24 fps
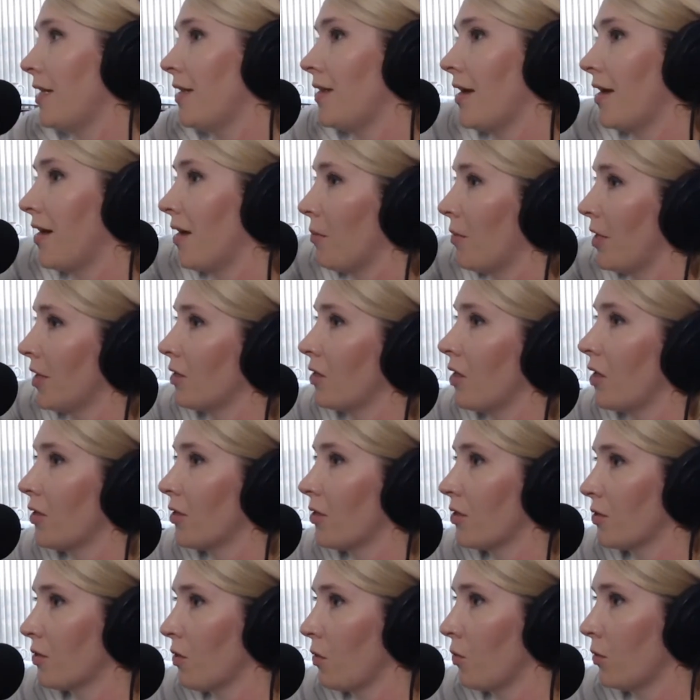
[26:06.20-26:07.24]
that at my
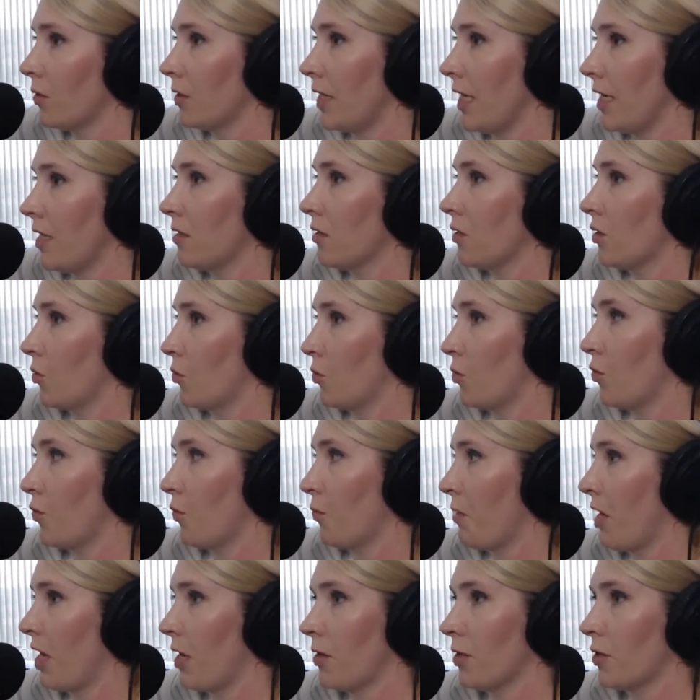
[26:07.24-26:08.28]
daughter's old dance school,
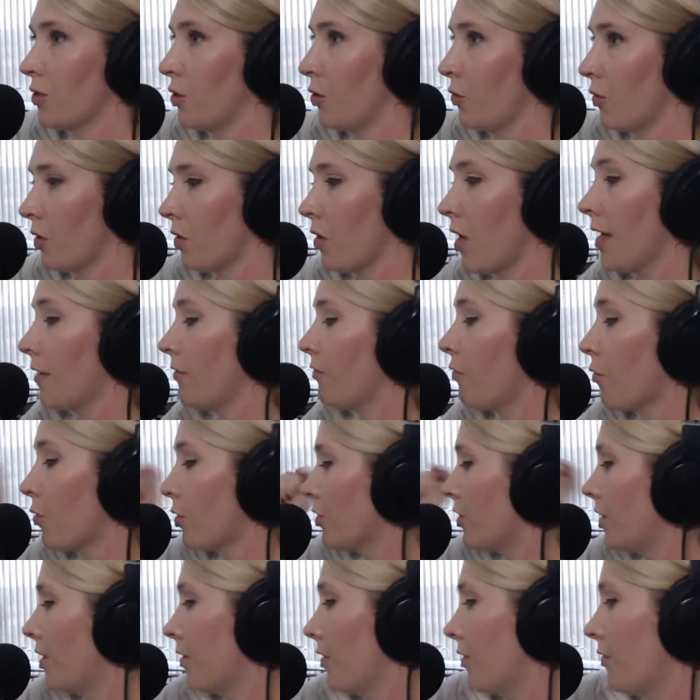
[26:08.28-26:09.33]
parents who are like
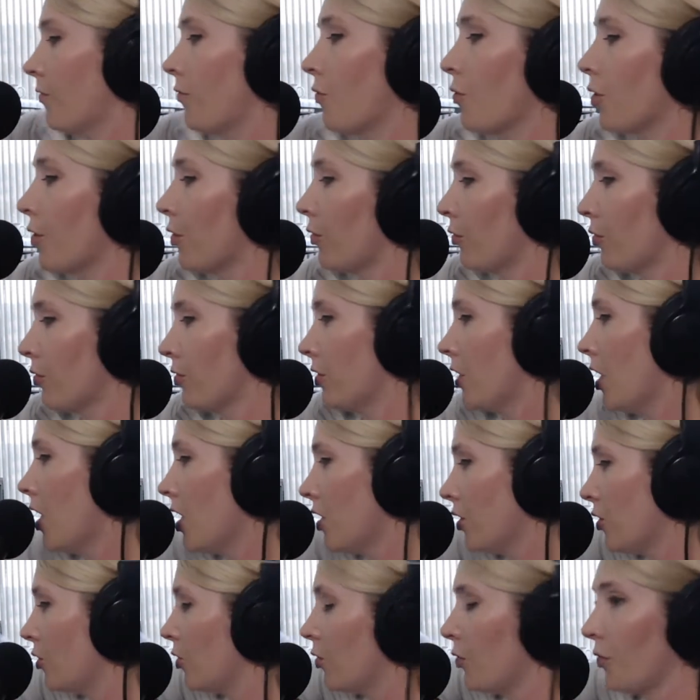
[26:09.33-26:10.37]
forcing their four-year-olds yeah.
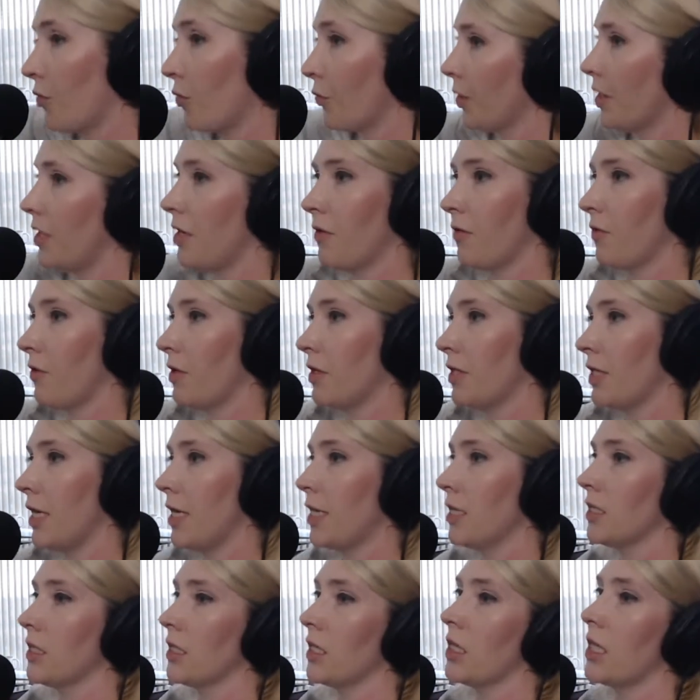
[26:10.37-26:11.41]
to do three different
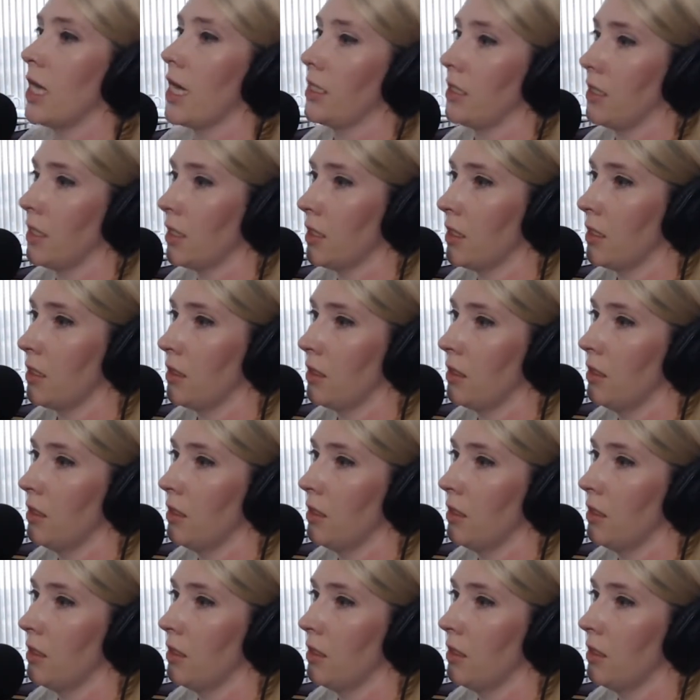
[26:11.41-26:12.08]
dance classes. So the